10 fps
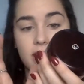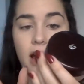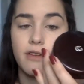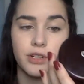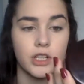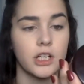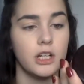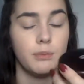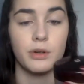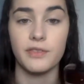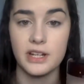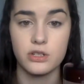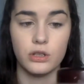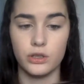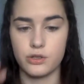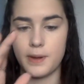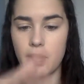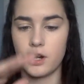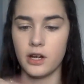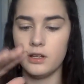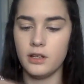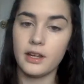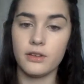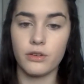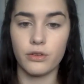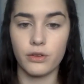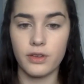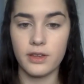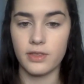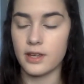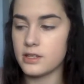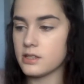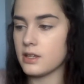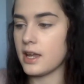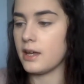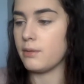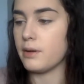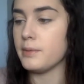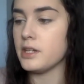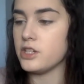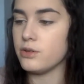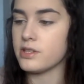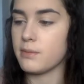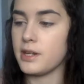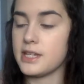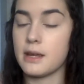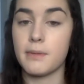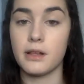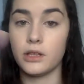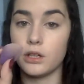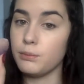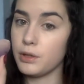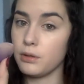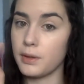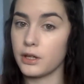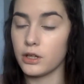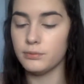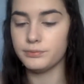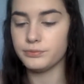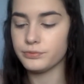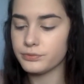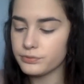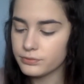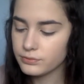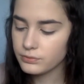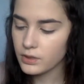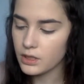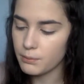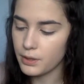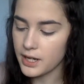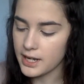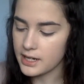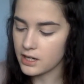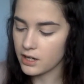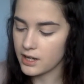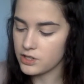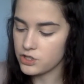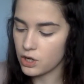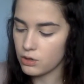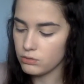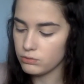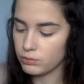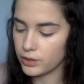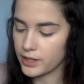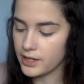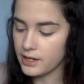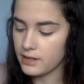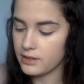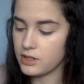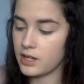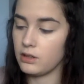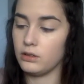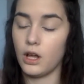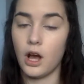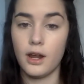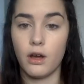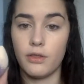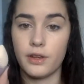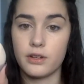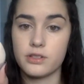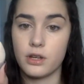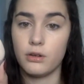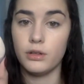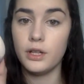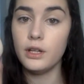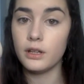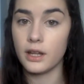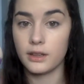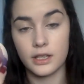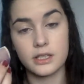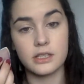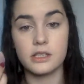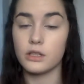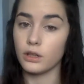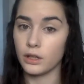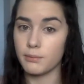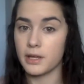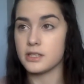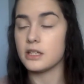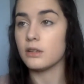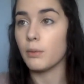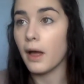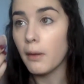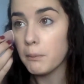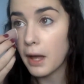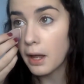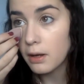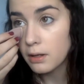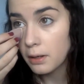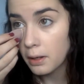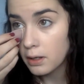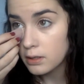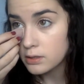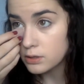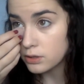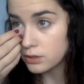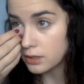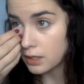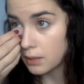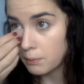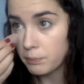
the CoverGirl Professional Loose Powder. It just looks like this. And what I'm going to do is I'm going to take my little beauty blender, put it in here, and don't worry, you get a lot on there. So like this is a little messy as well, but you're just going to